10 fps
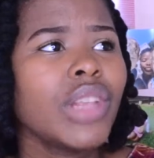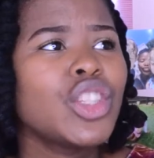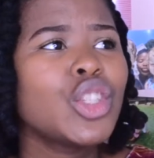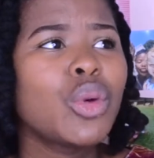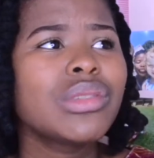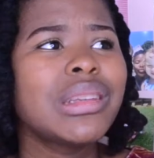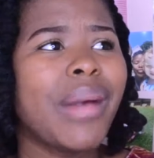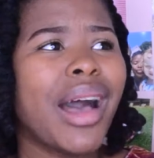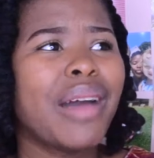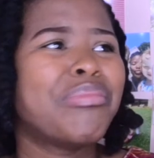She talks
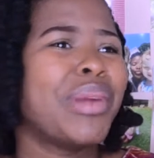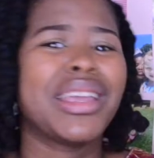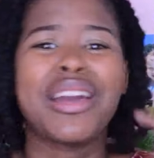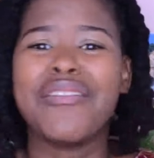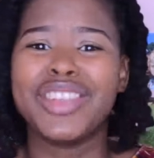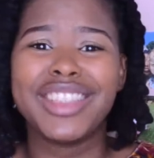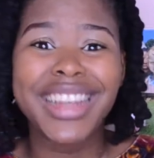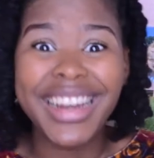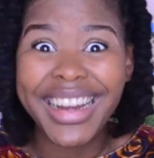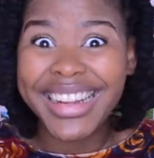about breaking of
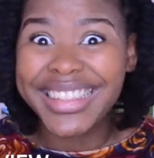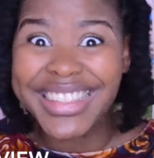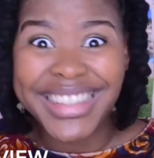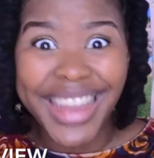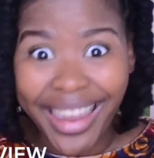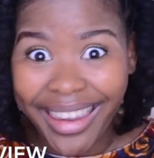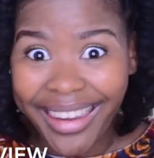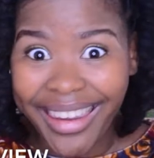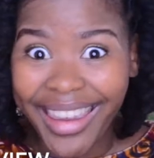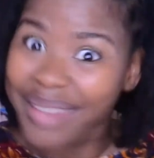
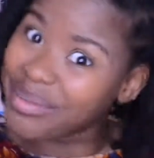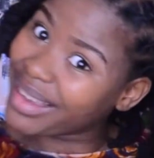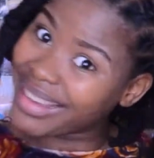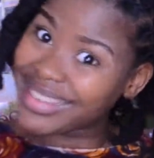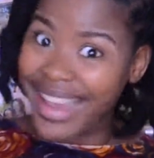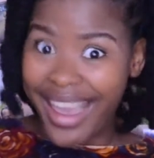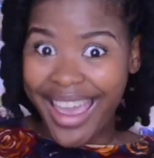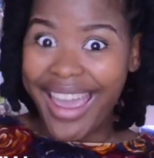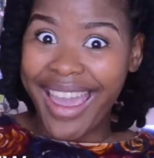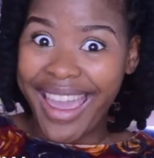virginity, because
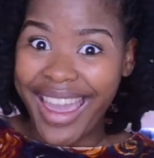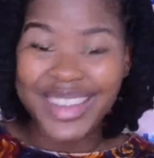hey,